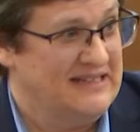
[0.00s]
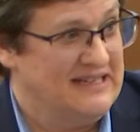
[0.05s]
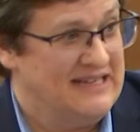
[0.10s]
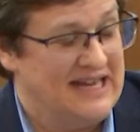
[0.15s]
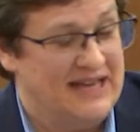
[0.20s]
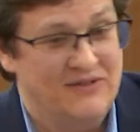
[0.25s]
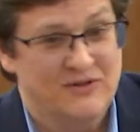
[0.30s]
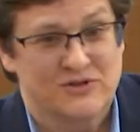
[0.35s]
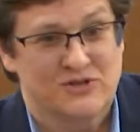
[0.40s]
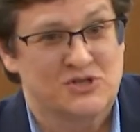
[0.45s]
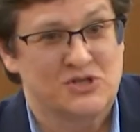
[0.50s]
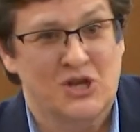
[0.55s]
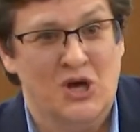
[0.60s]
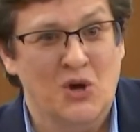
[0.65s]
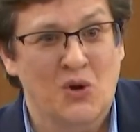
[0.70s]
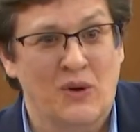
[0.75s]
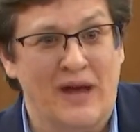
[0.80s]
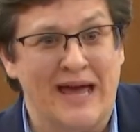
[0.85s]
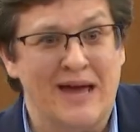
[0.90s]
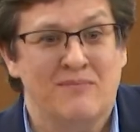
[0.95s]
and there's
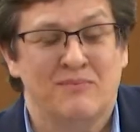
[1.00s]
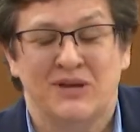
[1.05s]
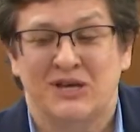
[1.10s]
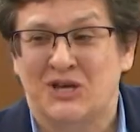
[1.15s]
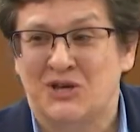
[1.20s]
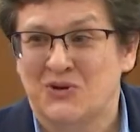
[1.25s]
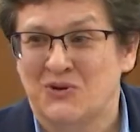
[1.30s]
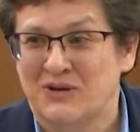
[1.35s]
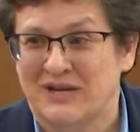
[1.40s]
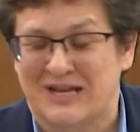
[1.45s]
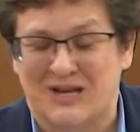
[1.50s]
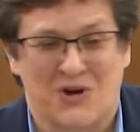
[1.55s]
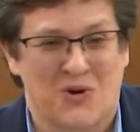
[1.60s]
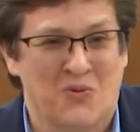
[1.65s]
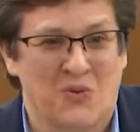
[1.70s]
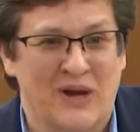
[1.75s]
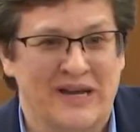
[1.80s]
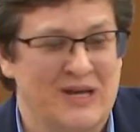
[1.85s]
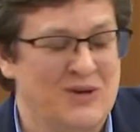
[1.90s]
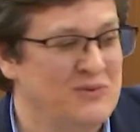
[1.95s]
no ambiguity
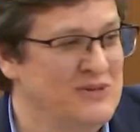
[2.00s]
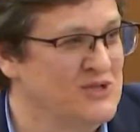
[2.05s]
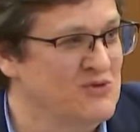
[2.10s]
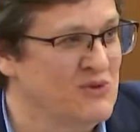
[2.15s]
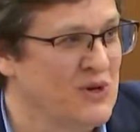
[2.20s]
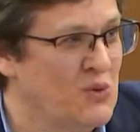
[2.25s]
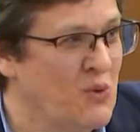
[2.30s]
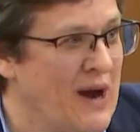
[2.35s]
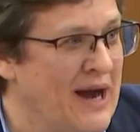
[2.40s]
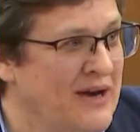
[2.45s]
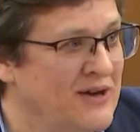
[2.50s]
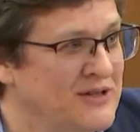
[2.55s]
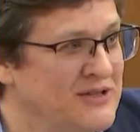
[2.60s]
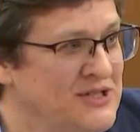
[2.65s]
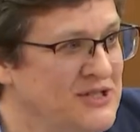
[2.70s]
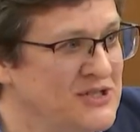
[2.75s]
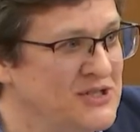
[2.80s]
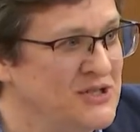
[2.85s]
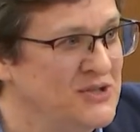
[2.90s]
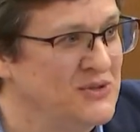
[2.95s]
on what he was required
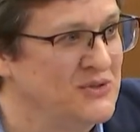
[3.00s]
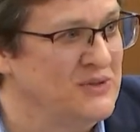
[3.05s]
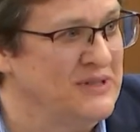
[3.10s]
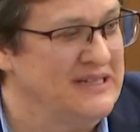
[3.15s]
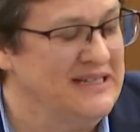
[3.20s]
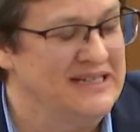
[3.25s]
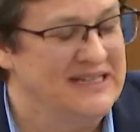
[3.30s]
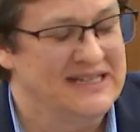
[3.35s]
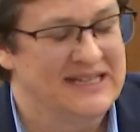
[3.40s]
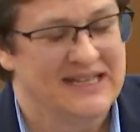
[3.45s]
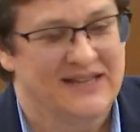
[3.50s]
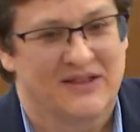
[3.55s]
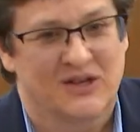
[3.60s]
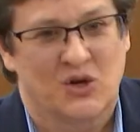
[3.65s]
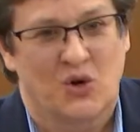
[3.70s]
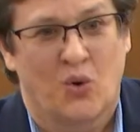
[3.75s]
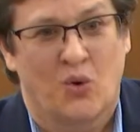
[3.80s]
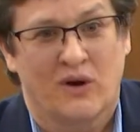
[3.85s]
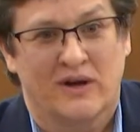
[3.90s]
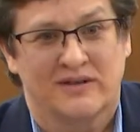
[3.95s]
to do. The
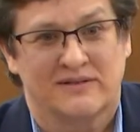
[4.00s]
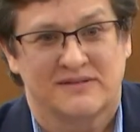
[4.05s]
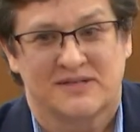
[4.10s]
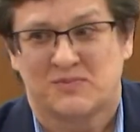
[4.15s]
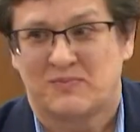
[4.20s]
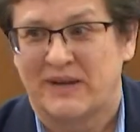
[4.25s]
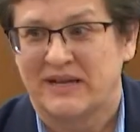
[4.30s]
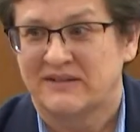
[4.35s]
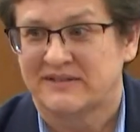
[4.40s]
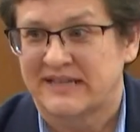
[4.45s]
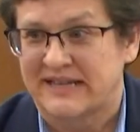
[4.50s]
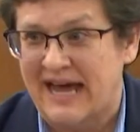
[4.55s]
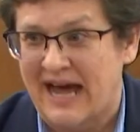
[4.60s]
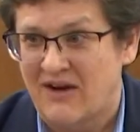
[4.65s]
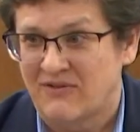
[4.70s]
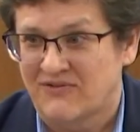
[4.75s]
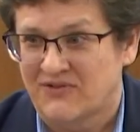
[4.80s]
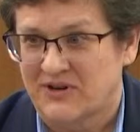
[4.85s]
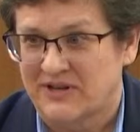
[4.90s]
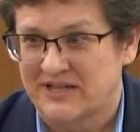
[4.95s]
court spelled it
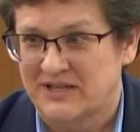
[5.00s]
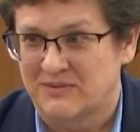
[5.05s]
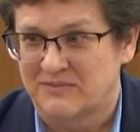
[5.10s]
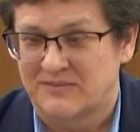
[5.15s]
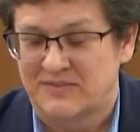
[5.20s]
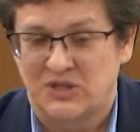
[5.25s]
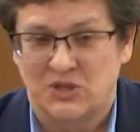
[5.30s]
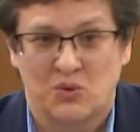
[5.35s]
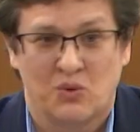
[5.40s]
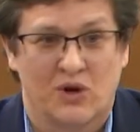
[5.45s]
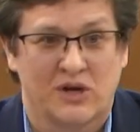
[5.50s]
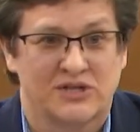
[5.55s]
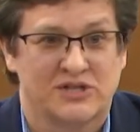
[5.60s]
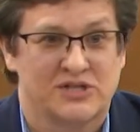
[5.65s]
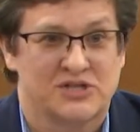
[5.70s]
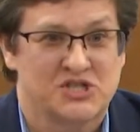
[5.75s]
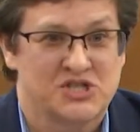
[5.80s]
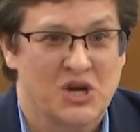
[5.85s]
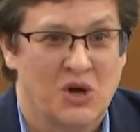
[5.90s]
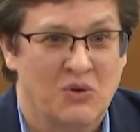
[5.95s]
out for him. You are
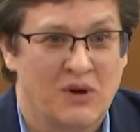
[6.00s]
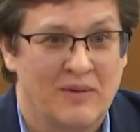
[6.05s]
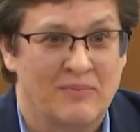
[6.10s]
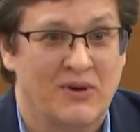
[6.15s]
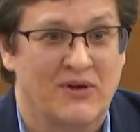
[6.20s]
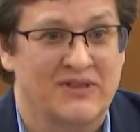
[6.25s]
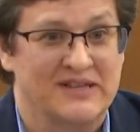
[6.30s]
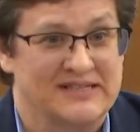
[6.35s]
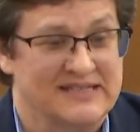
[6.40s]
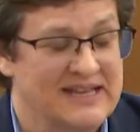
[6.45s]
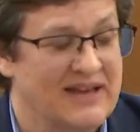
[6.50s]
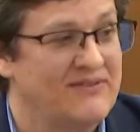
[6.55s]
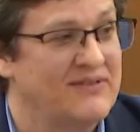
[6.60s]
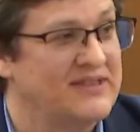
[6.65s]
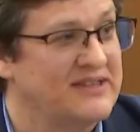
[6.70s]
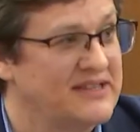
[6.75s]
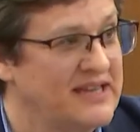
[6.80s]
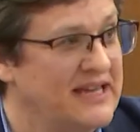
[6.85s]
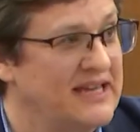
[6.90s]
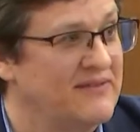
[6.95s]
to show up on the
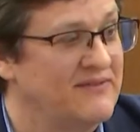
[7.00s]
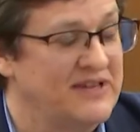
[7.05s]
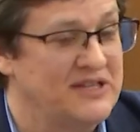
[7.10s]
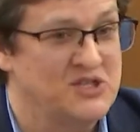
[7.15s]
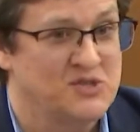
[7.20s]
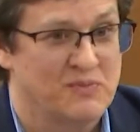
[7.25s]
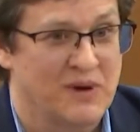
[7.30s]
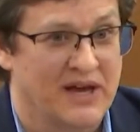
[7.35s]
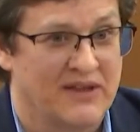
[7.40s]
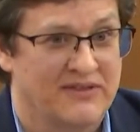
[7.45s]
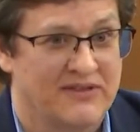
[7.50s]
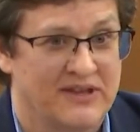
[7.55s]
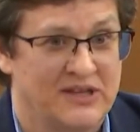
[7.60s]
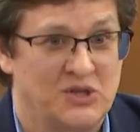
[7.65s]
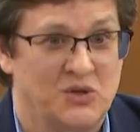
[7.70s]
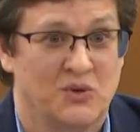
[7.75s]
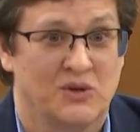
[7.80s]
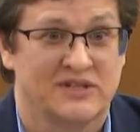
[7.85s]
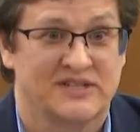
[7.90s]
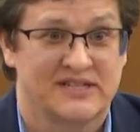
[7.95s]
7th day of each month, and
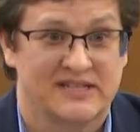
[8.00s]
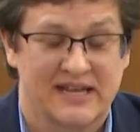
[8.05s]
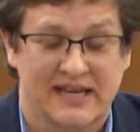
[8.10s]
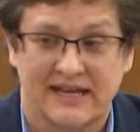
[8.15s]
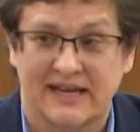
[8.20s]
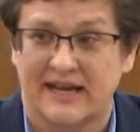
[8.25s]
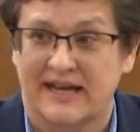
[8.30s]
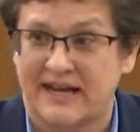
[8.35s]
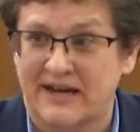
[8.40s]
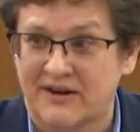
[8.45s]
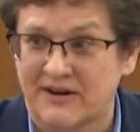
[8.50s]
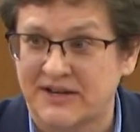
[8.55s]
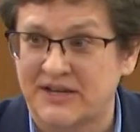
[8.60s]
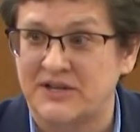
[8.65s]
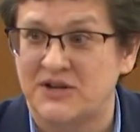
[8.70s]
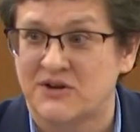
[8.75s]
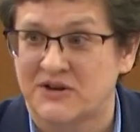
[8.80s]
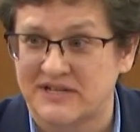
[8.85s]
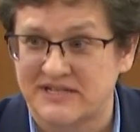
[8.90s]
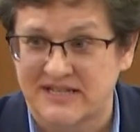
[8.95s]
you are to take a hair and a
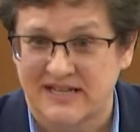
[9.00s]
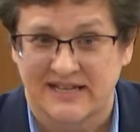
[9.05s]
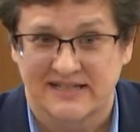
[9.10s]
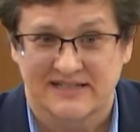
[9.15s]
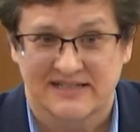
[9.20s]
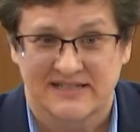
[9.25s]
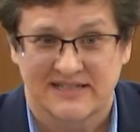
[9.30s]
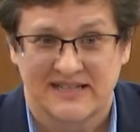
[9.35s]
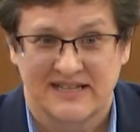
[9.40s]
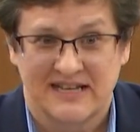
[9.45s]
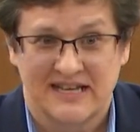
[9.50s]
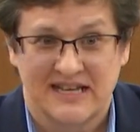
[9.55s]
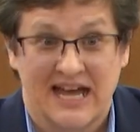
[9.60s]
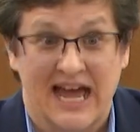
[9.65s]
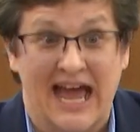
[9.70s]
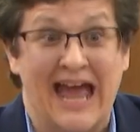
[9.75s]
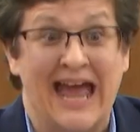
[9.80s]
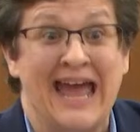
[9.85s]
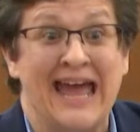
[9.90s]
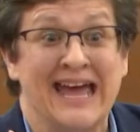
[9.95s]
urine test.
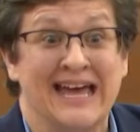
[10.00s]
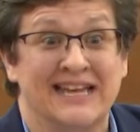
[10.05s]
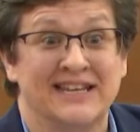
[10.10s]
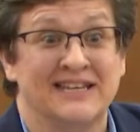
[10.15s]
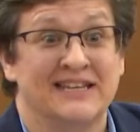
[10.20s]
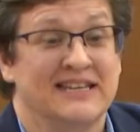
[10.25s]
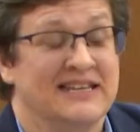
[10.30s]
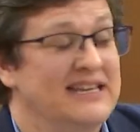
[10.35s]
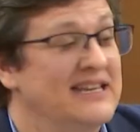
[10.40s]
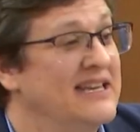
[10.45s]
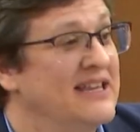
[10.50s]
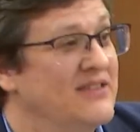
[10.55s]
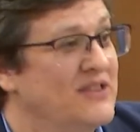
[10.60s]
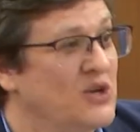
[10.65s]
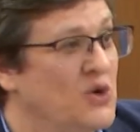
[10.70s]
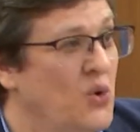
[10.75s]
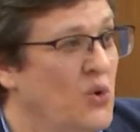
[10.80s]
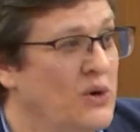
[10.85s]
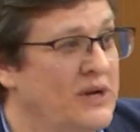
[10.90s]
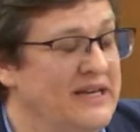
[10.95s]
And
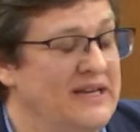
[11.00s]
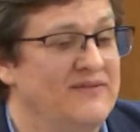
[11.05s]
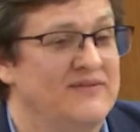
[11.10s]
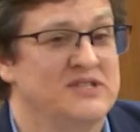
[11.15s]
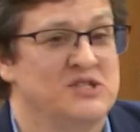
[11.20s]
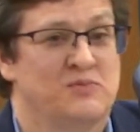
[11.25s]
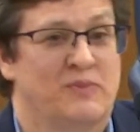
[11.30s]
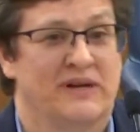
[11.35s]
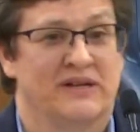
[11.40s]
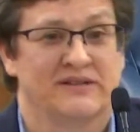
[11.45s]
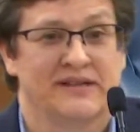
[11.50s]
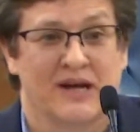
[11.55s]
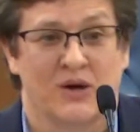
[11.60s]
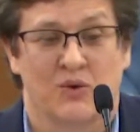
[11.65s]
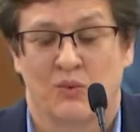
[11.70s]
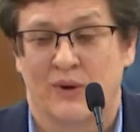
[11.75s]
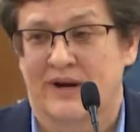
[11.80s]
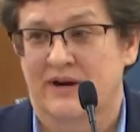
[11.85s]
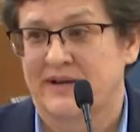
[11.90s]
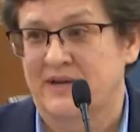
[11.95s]
the court even spelled
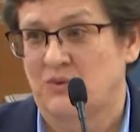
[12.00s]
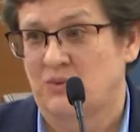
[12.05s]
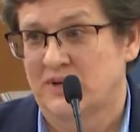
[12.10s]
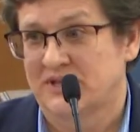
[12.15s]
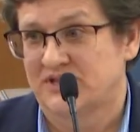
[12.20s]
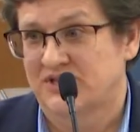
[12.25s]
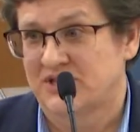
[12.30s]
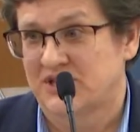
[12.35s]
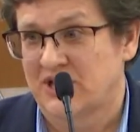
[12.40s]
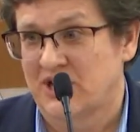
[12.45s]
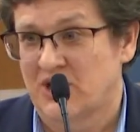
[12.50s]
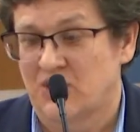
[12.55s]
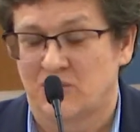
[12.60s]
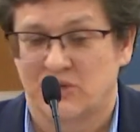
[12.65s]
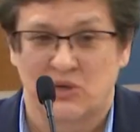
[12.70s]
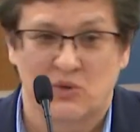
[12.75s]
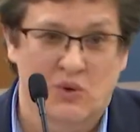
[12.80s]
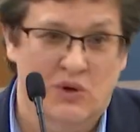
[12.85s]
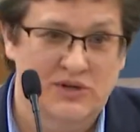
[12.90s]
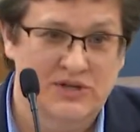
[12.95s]
out where he was to go.
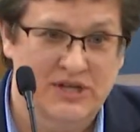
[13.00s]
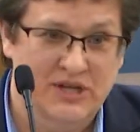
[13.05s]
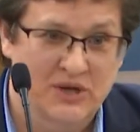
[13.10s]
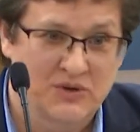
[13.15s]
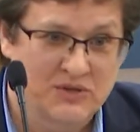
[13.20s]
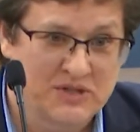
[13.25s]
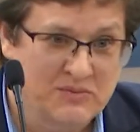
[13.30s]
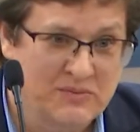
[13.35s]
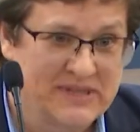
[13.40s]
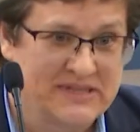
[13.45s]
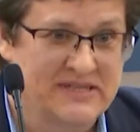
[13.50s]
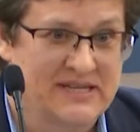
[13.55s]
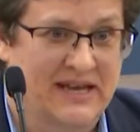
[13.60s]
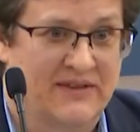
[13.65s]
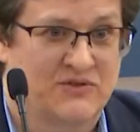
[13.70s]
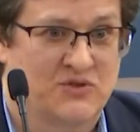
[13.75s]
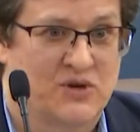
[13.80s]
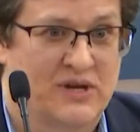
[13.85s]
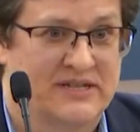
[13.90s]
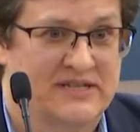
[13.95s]
You are to go to
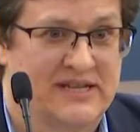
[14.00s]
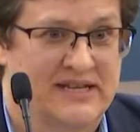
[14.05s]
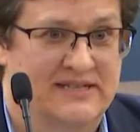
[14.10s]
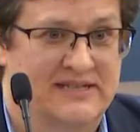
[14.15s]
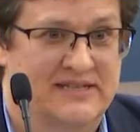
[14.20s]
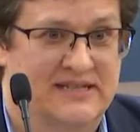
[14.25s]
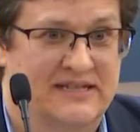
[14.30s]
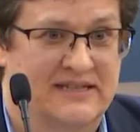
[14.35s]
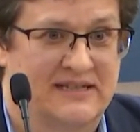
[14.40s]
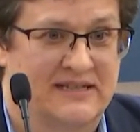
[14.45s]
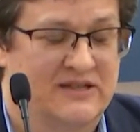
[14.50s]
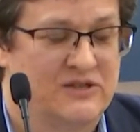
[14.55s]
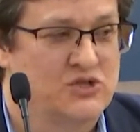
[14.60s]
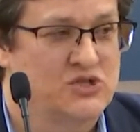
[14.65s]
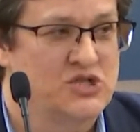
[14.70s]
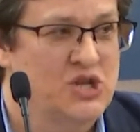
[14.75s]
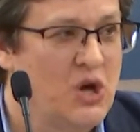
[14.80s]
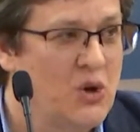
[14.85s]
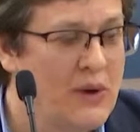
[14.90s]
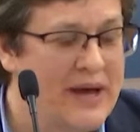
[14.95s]
Mid-South Drug Testing.
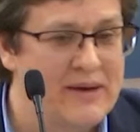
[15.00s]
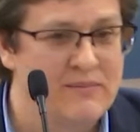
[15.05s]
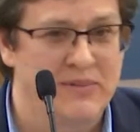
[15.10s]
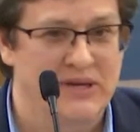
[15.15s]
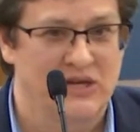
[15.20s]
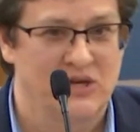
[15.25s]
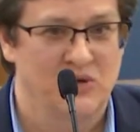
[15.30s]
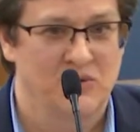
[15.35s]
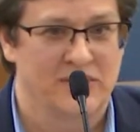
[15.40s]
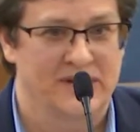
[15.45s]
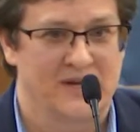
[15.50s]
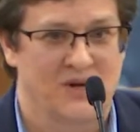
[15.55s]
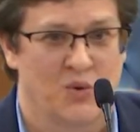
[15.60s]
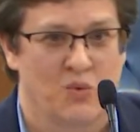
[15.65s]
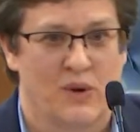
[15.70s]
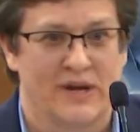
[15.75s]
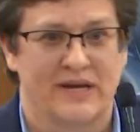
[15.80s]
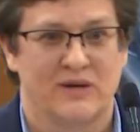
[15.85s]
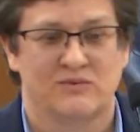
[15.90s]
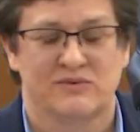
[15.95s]
There's no ambiguity on
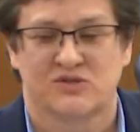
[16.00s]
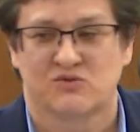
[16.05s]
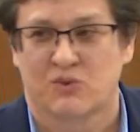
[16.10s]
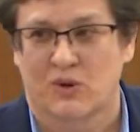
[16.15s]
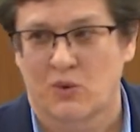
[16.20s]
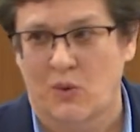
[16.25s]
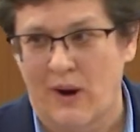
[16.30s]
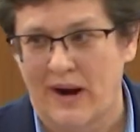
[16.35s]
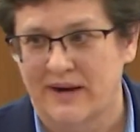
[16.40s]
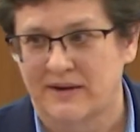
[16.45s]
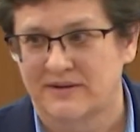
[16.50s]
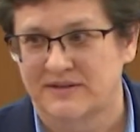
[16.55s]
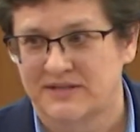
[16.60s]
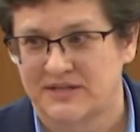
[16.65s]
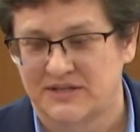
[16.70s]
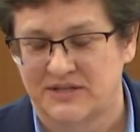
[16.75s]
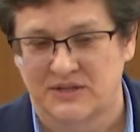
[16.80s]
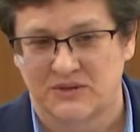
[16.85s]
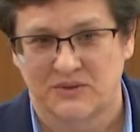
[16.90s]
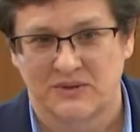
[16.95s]
what he was required
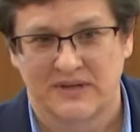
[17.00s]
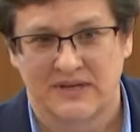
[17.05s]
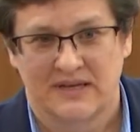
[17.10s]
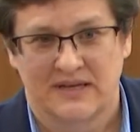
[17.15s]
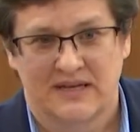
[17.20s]
to do.